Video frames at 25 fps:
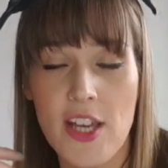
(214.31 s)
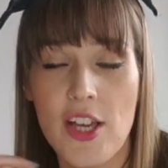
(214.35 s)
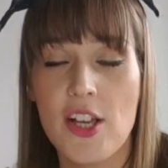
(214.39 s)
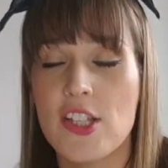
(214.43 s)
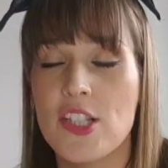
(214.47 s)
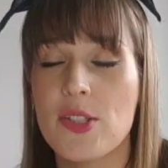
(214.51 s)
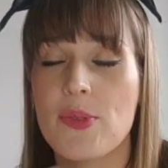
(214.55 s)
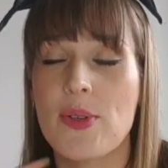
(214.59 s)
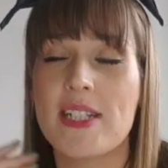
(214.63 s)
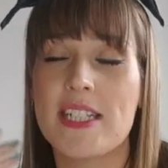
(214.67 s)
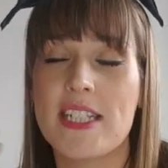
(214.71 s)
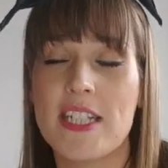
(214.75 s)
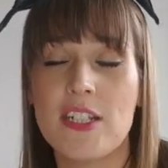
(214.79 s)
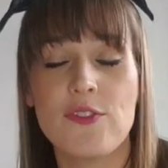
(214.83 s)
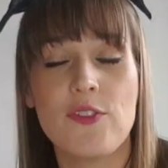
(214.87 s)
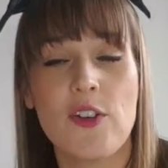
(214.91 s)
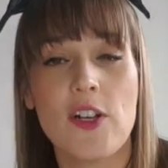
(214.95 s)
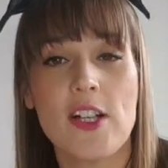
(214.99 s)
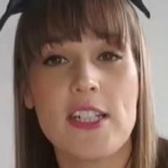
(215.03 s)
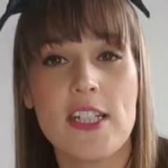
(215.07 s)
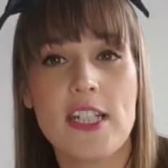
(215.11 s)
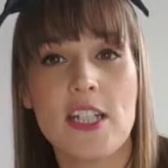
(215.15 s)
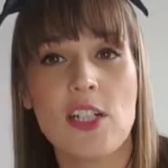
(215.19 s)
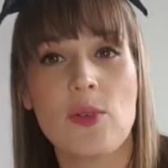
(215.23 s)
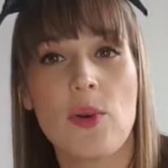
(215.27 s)
So I did
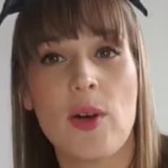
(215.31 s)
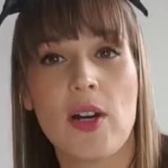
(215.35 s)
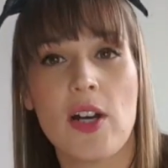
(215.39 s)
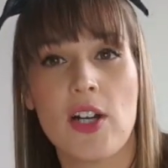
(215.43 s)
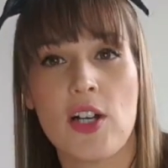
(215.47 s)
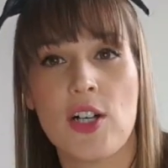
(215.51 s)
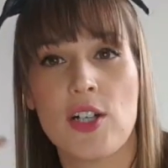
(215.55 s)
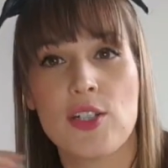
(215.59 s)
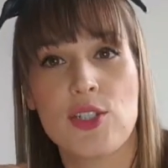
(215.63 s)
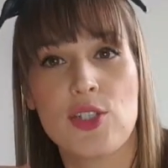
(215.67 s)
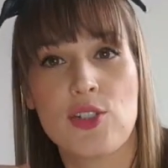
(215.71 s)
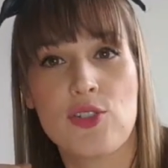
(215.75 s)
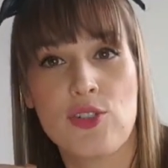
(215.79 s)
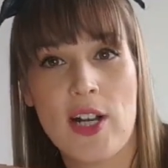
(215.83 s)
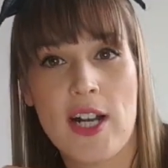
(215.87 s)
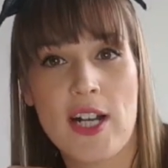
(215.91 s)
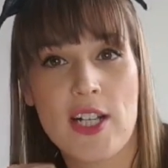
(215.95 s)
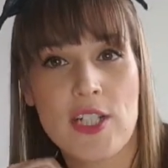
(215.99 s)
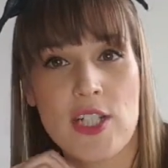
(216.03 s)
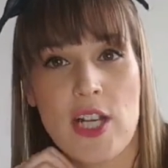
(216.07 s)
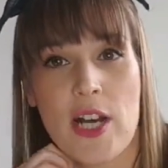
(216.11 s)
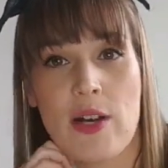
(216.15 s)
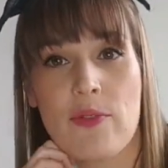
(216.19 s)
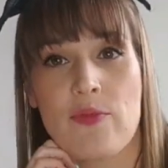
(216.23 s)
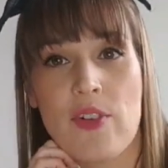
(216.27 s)
find it quite hard to track
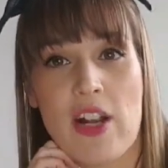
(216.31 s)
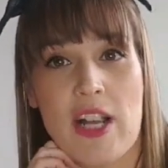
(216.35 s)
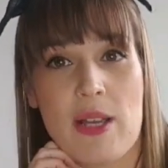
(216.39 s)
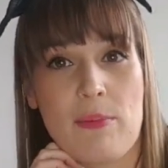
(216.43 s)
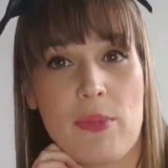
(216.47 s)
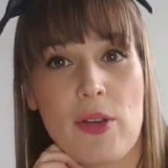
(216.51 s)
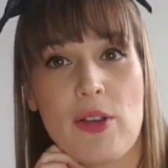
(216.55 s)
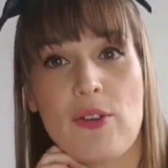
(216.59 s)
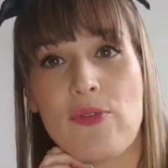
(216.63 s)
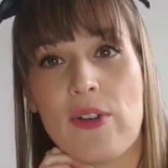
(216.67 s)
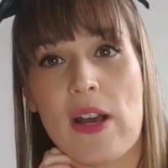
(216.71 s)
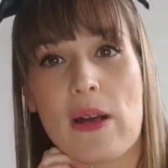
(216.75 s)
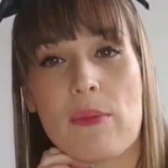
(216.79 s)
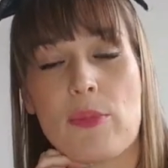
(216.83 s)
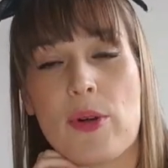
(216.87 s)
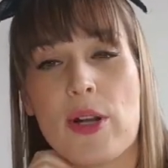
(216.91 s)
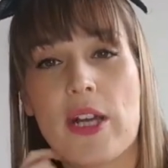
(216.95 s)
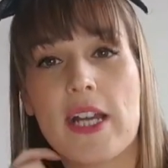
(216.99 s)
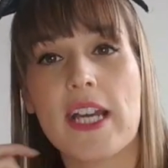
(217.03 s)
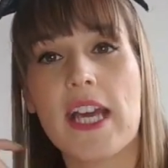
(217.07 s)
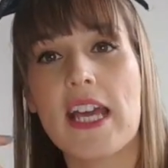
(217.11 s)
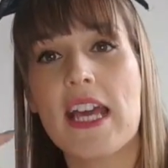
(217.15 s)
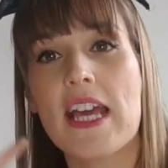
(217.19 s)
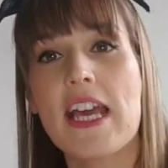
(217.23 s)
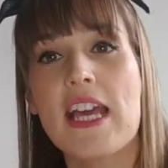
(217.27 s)
down rainbow
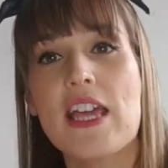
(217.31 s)
fabric.